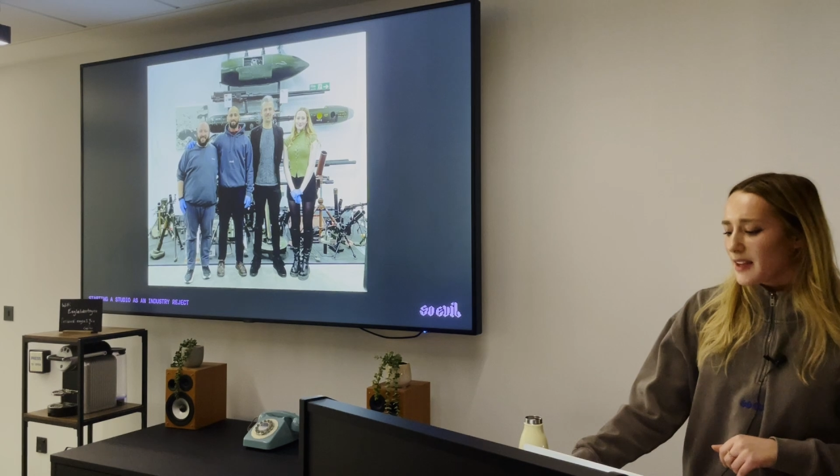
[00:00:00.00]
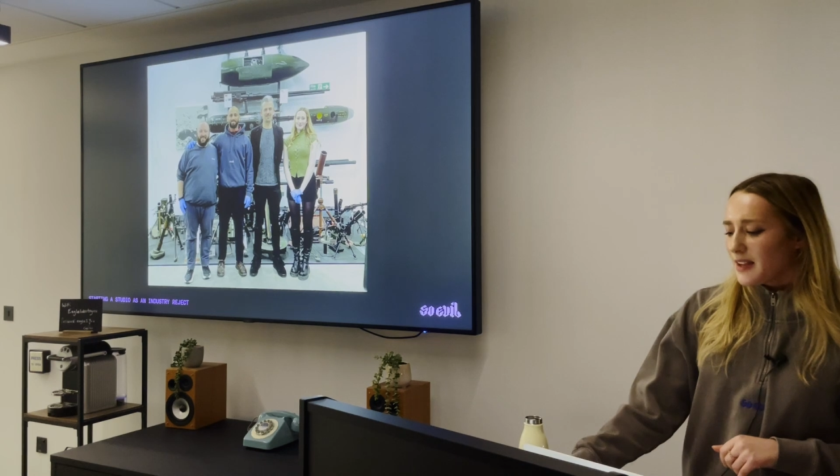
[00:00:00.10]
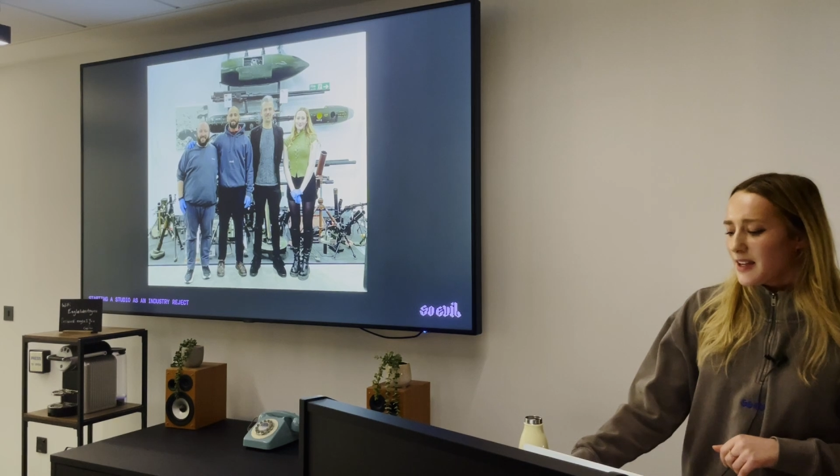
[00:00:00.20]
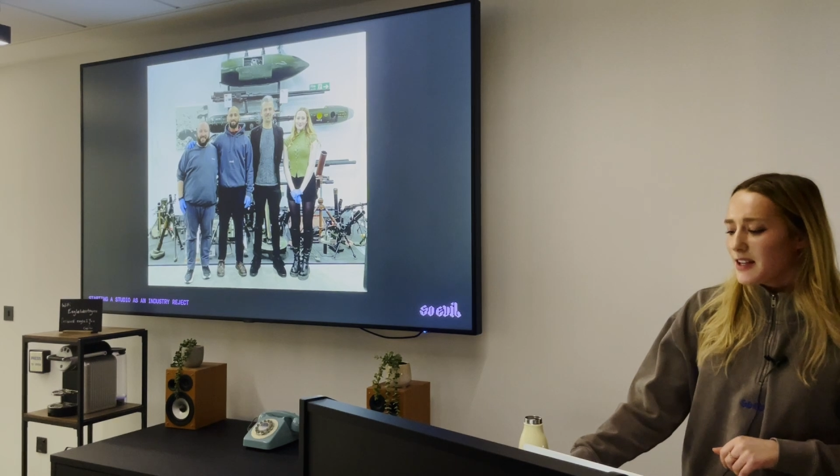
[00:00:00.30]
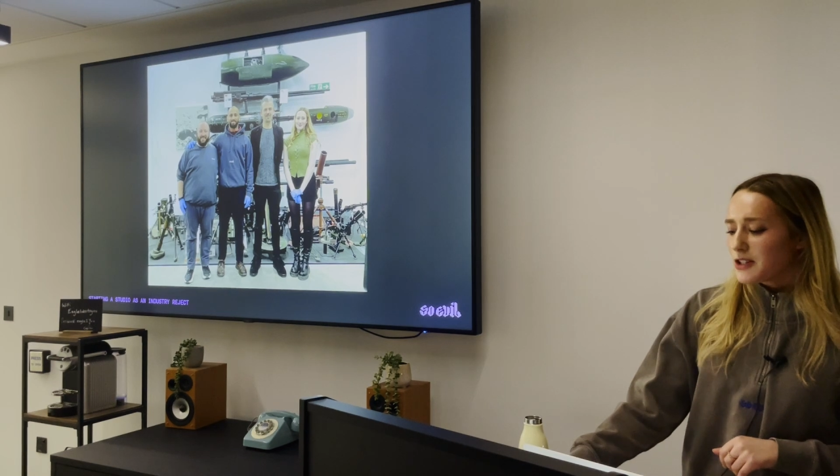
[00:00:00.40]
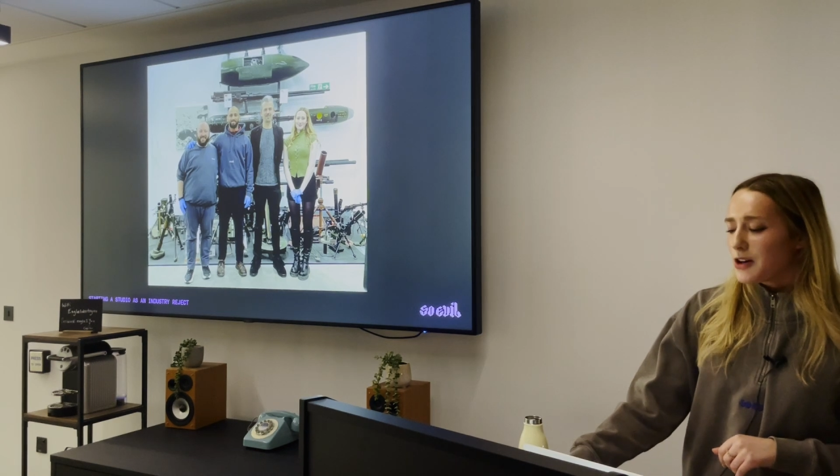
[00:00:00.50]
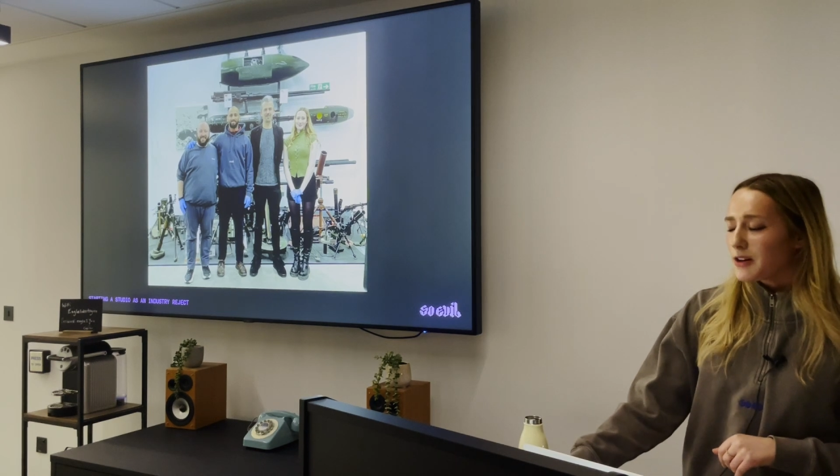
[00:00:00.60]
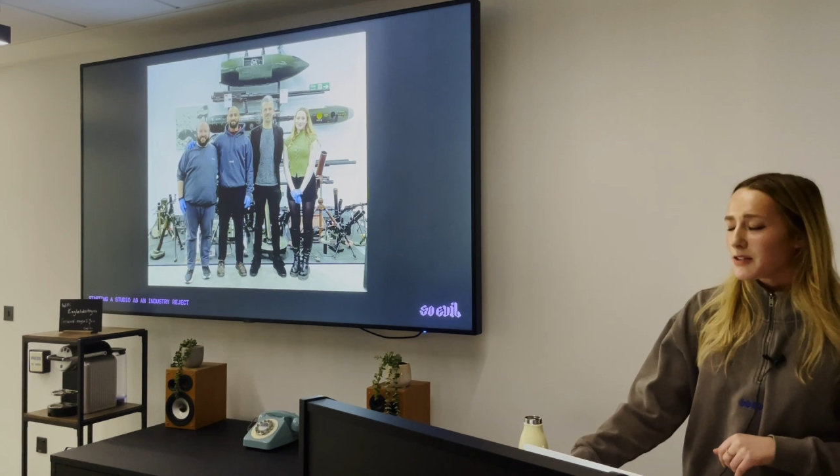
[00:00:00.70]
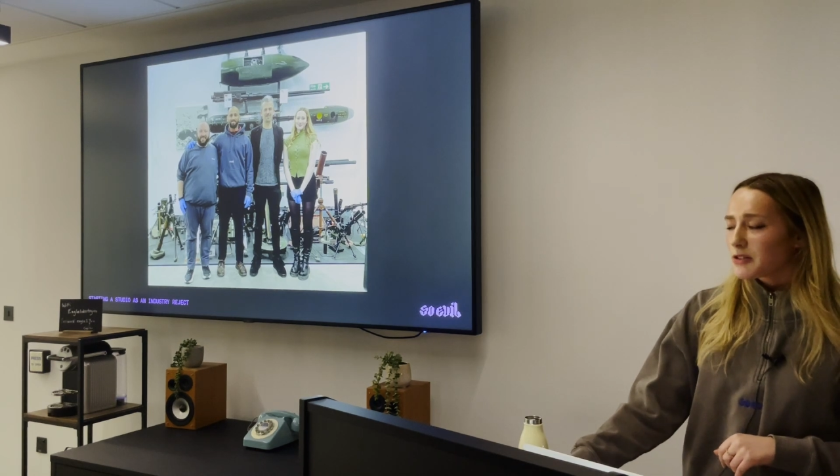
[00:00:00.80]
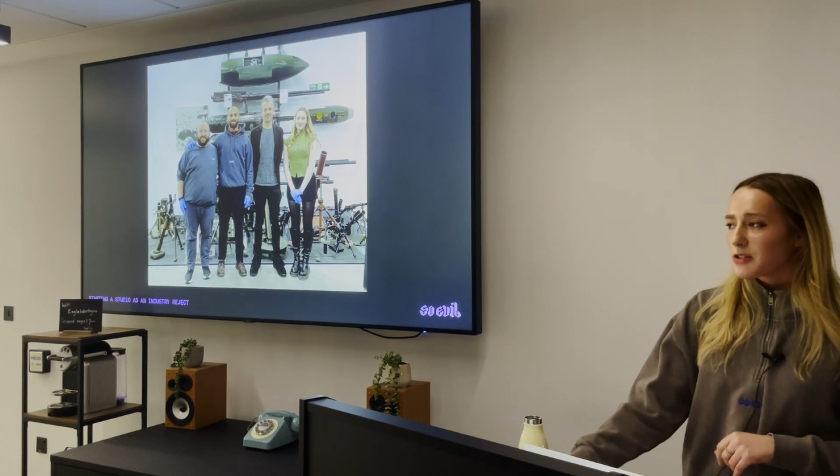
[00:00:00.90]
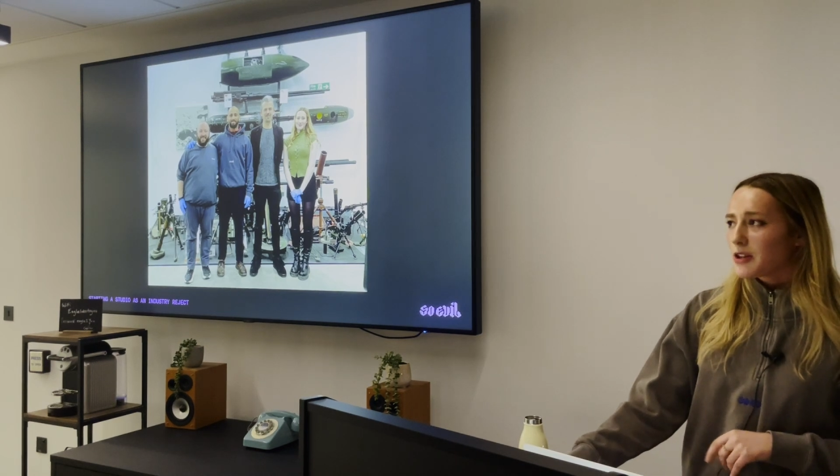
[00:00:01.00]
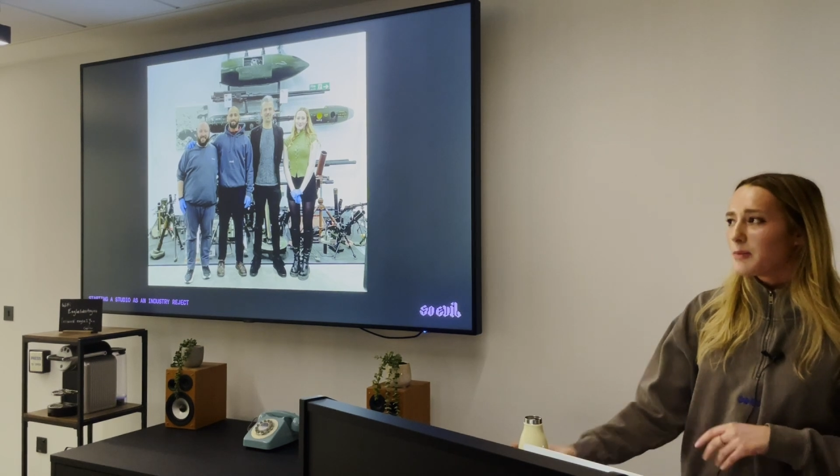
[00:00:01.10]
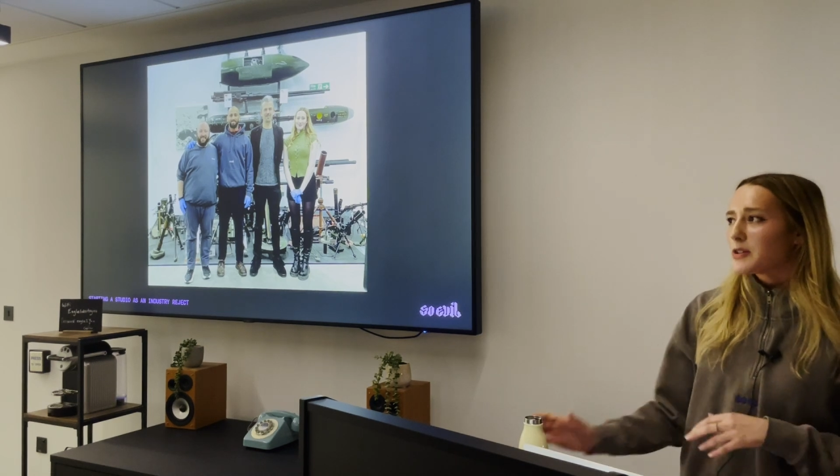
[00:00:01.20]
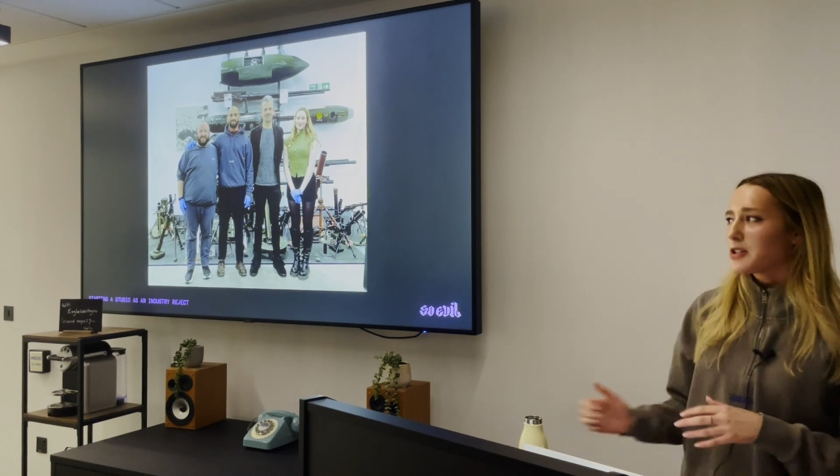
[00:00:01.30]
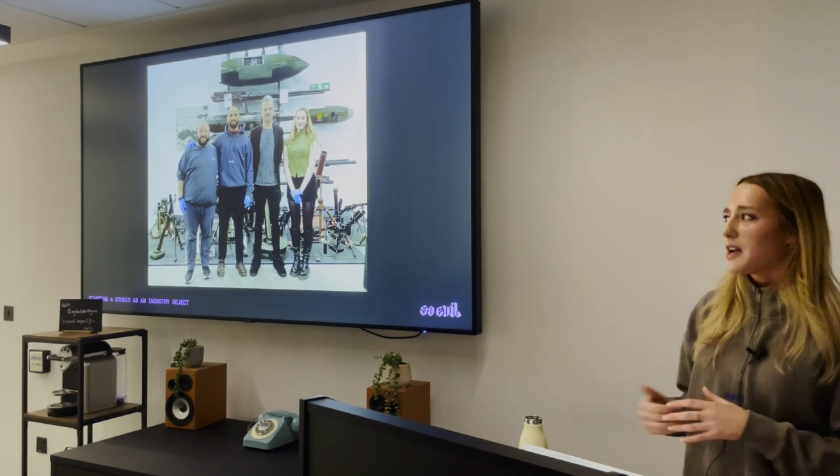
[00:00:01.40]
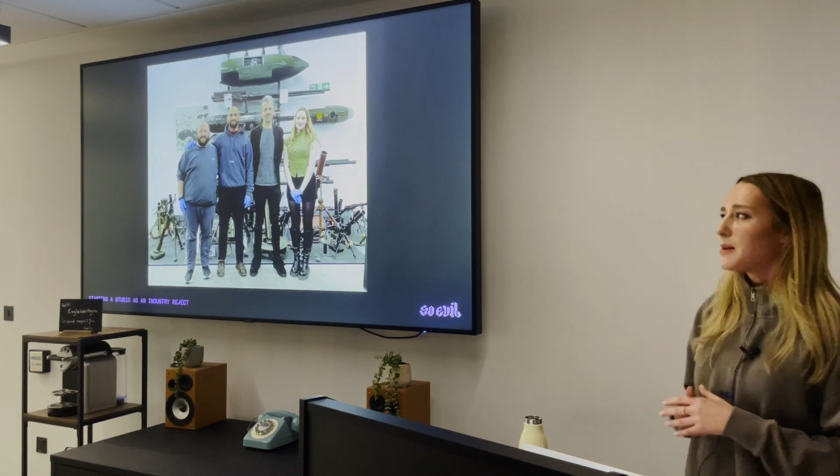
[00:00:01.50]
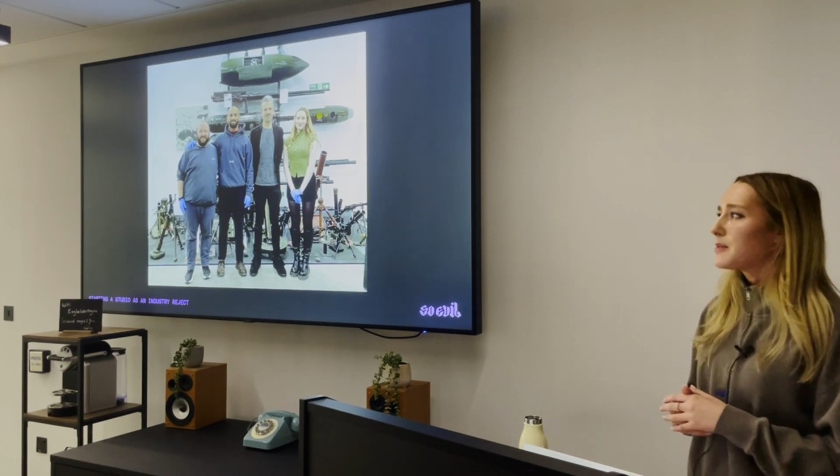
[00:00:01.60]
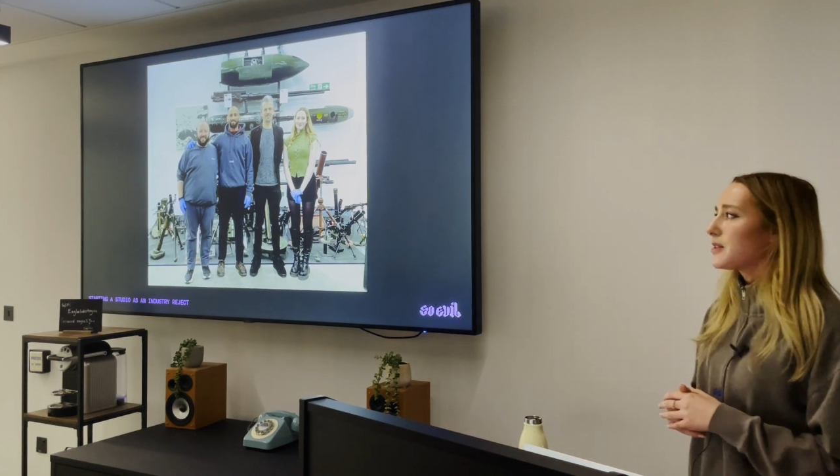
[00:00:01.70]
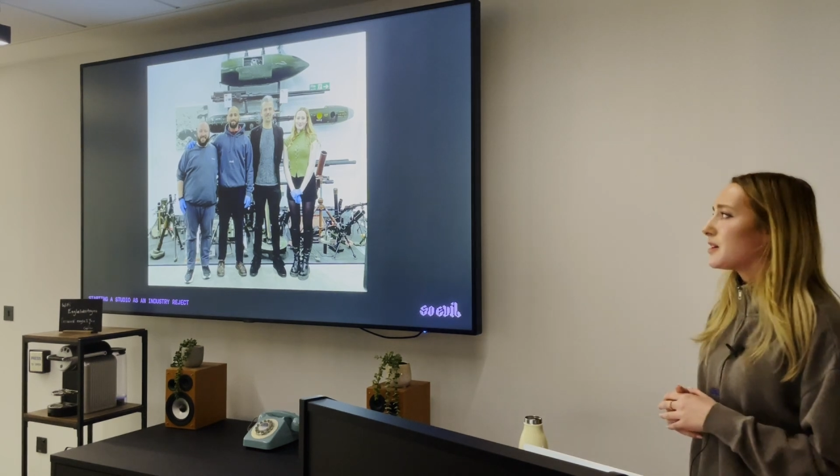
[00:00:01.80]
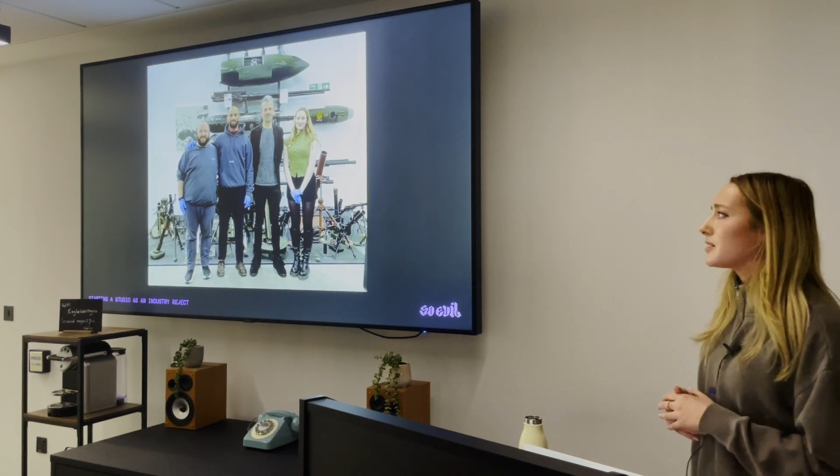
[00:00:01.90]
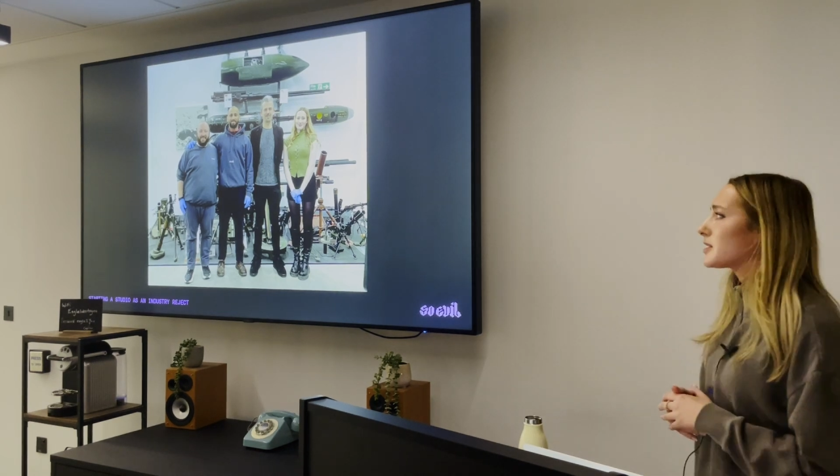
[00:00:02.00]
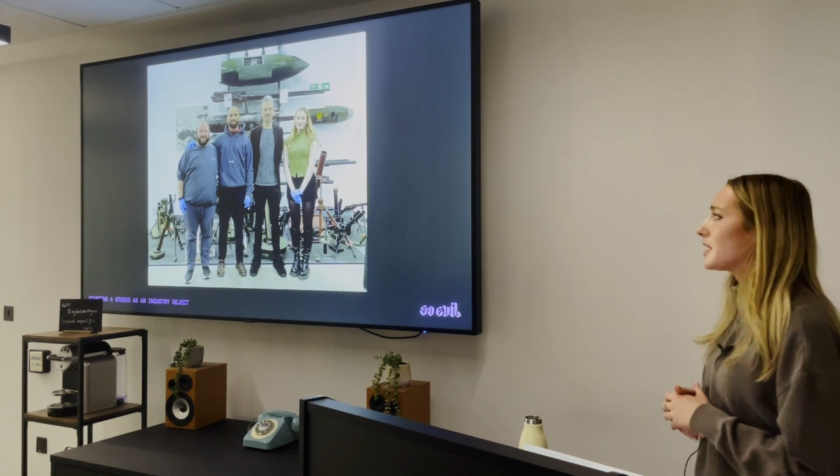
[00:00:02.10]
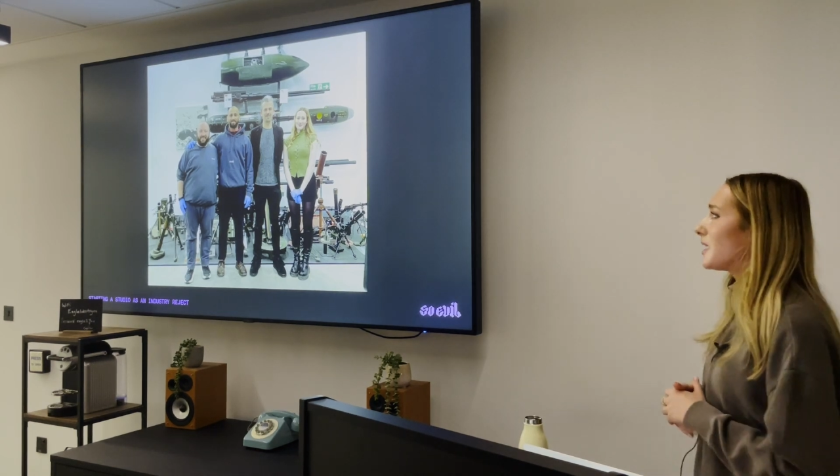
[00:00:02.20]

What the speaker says: He took so much time with us.